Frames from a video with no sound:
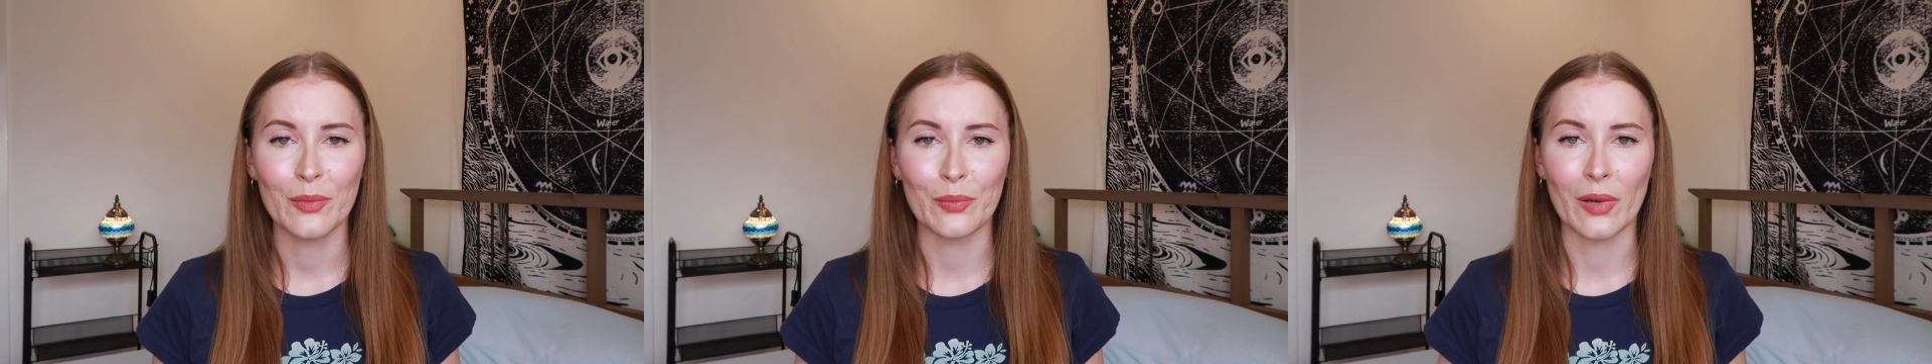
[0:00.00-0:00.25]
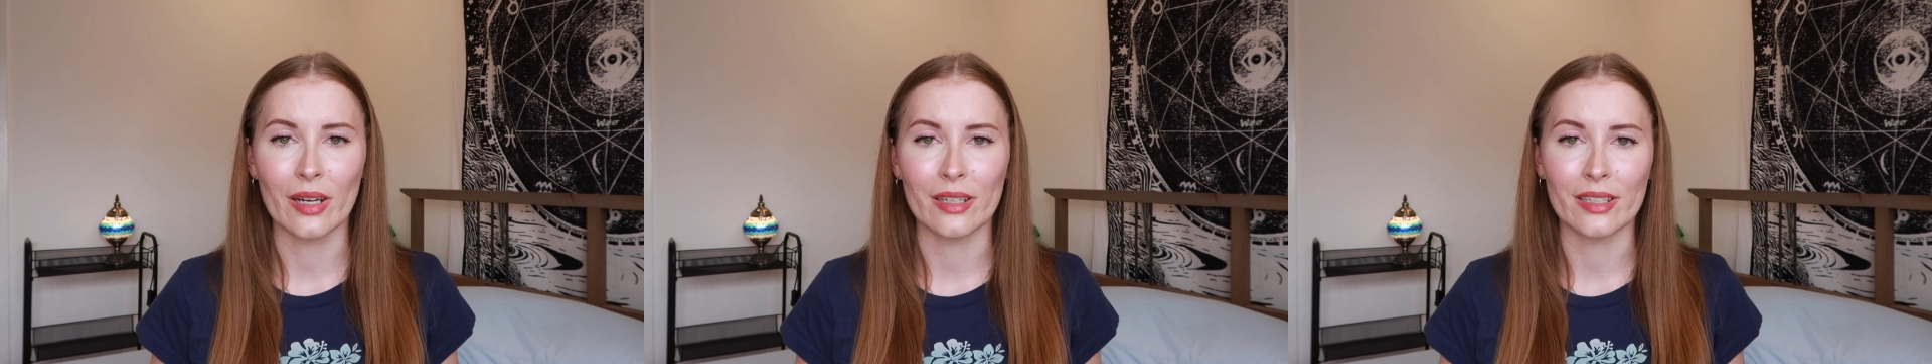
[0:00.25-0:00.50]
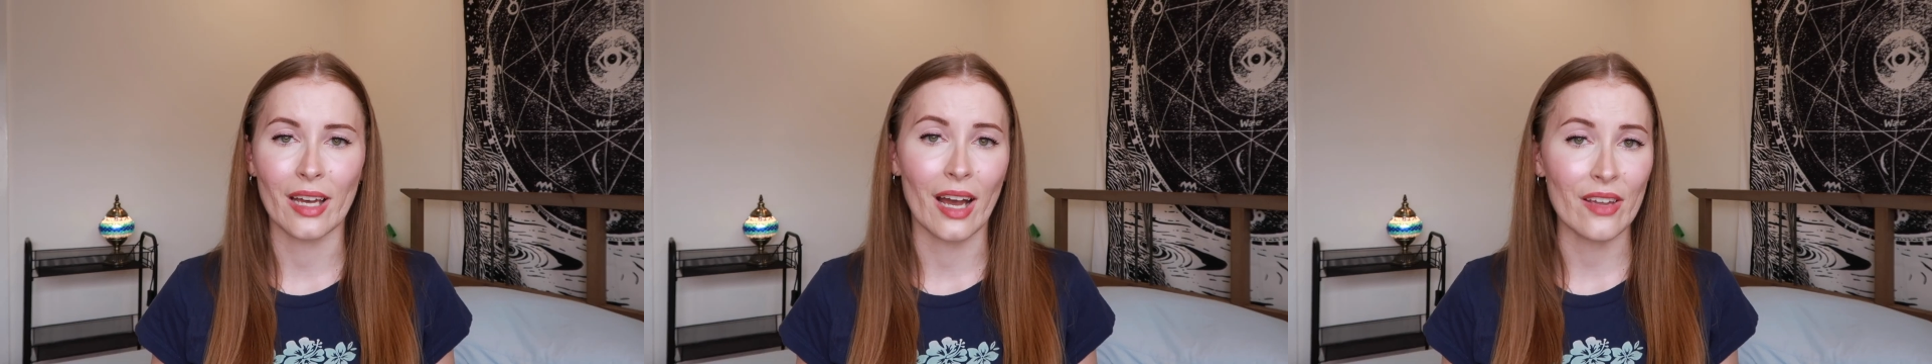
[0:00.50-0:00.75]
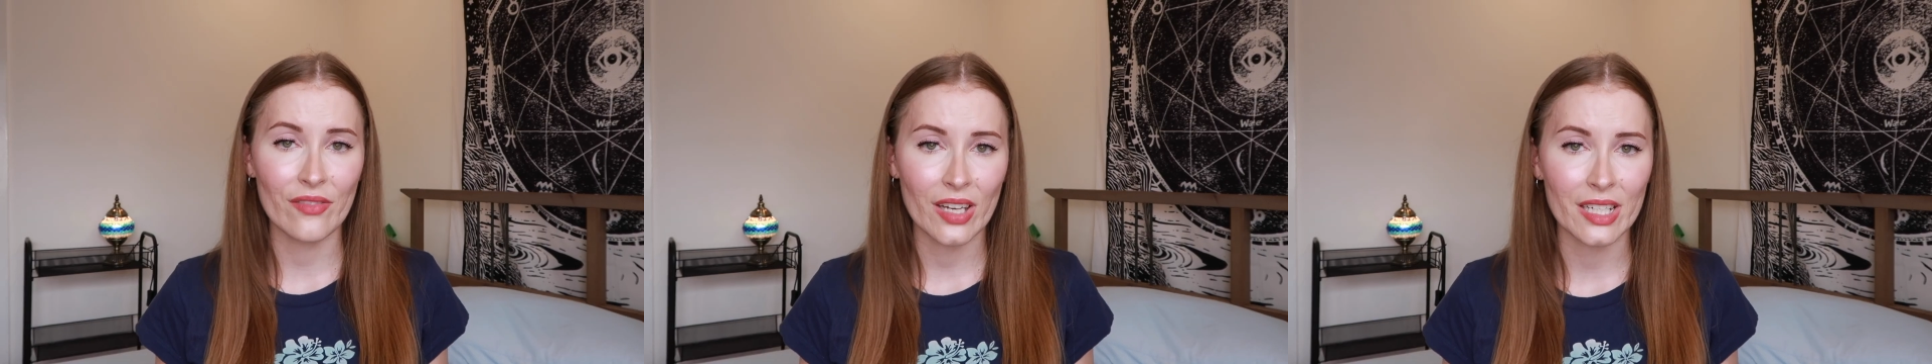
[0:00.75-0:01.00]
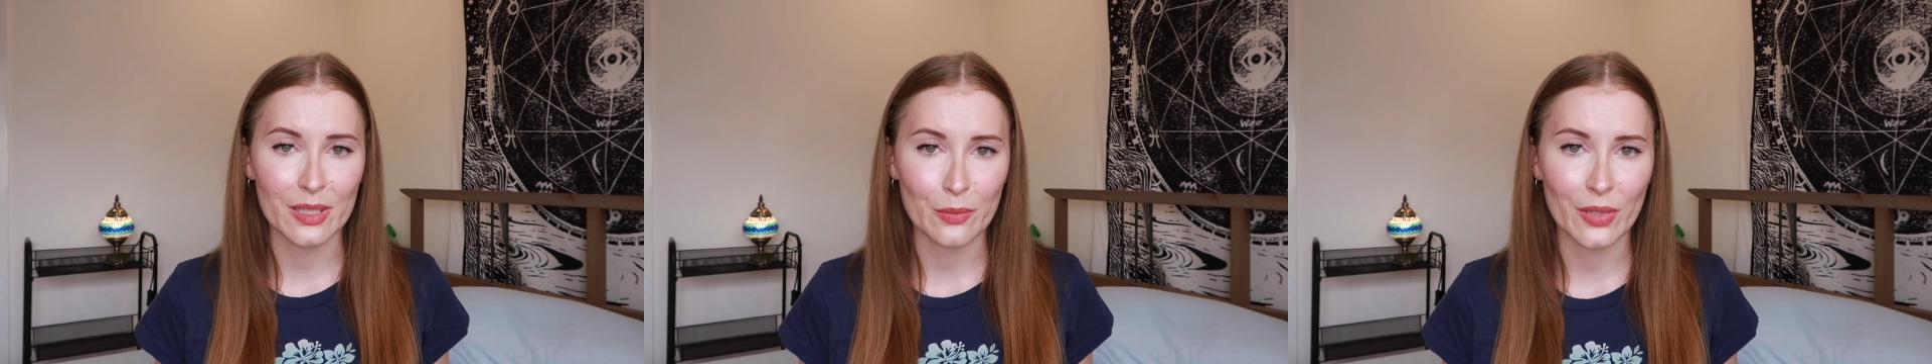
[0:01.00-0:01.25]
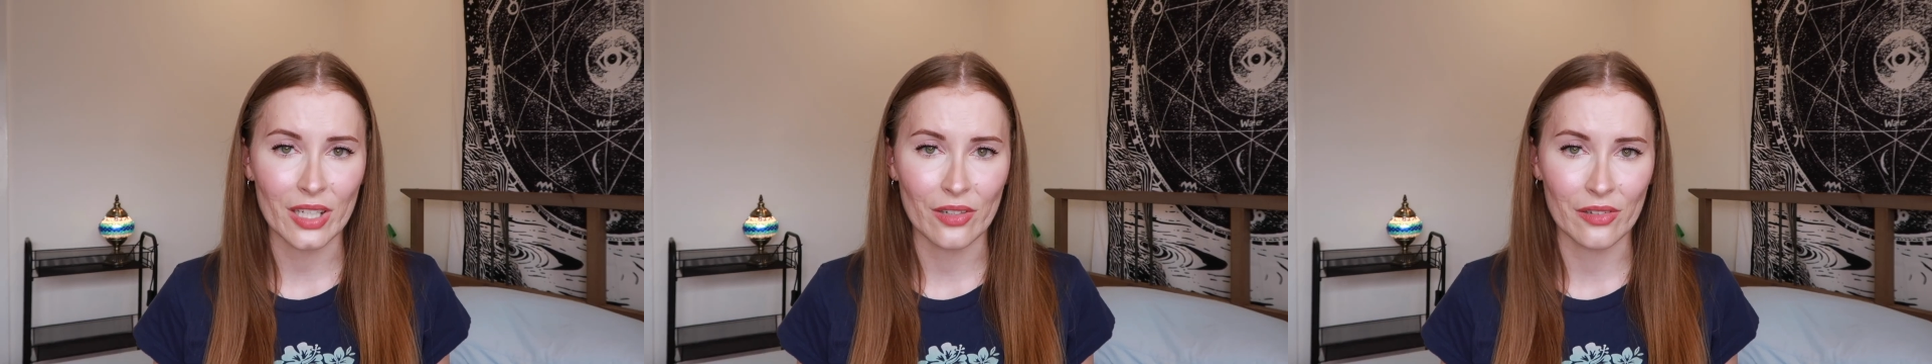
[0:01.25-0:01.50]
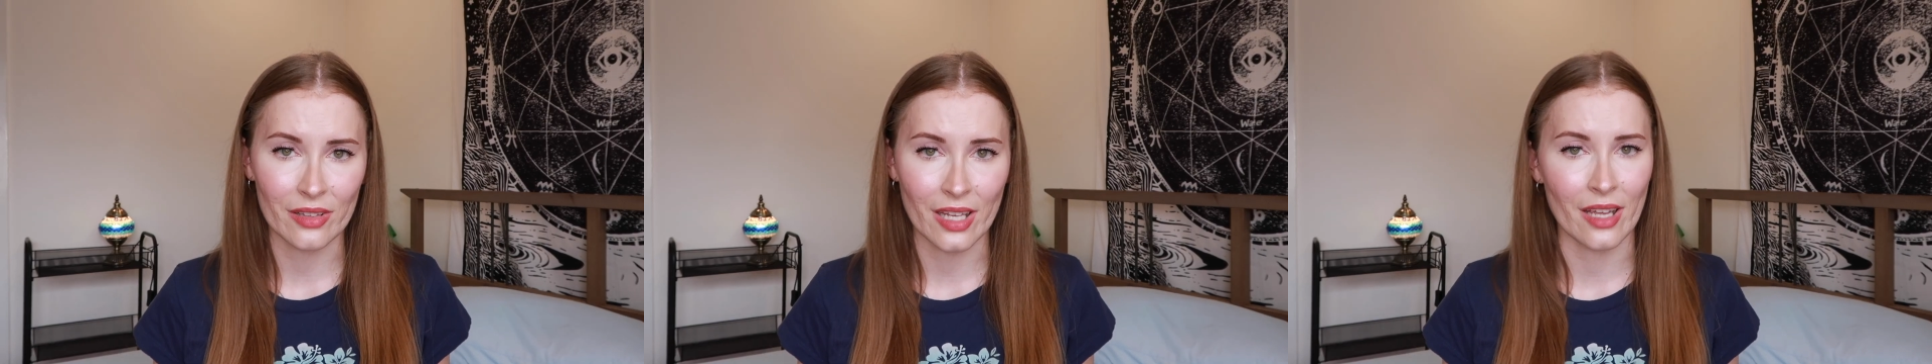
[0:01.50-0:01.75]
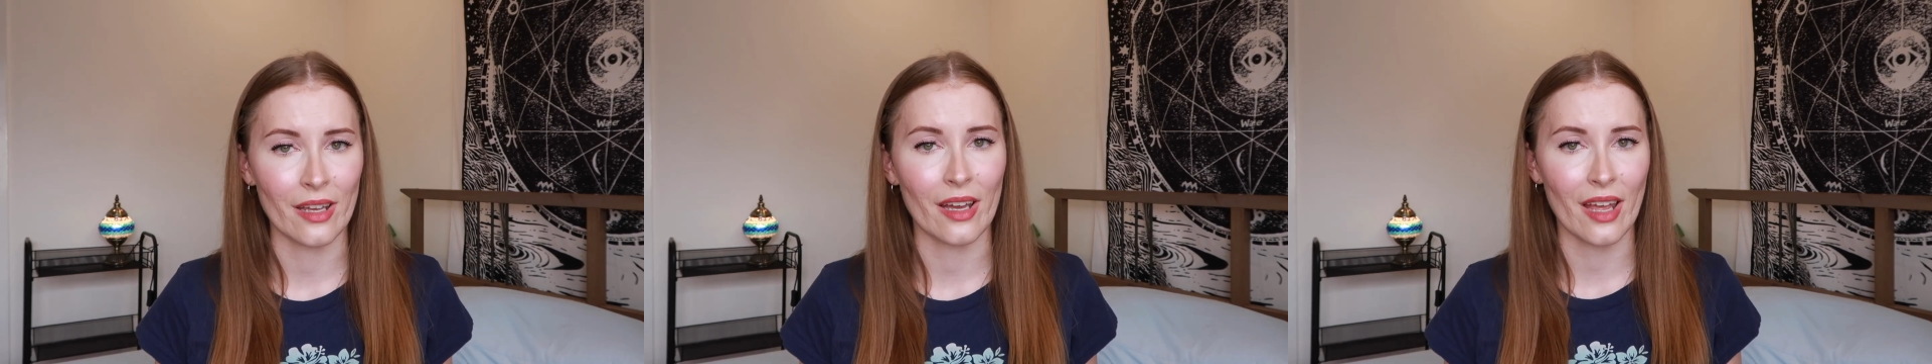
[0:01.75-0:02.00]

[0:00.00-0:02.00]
but I find it's pretty good on there.